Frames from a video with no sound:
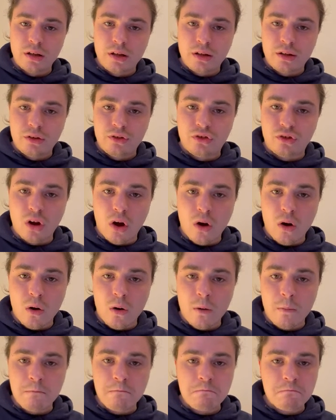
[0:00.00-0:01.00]

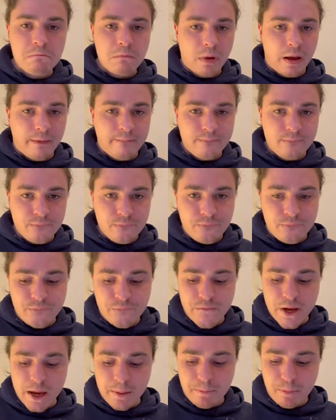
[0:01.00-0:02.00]
So
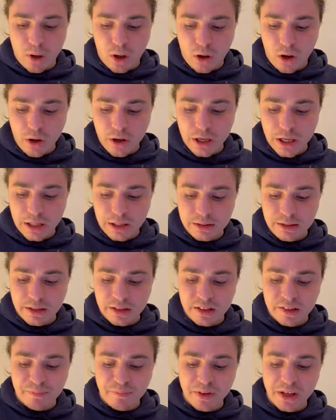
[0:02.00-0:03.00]
the point
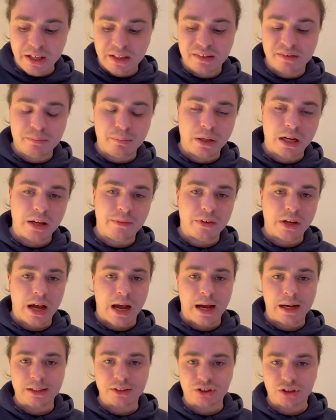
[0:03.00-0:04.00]
is fixed by the
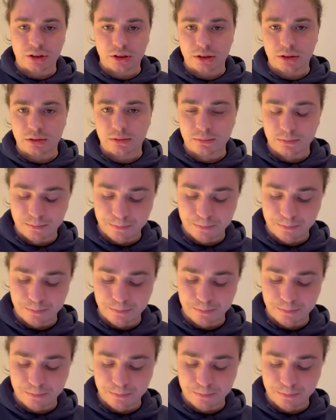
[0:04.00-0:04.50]
action.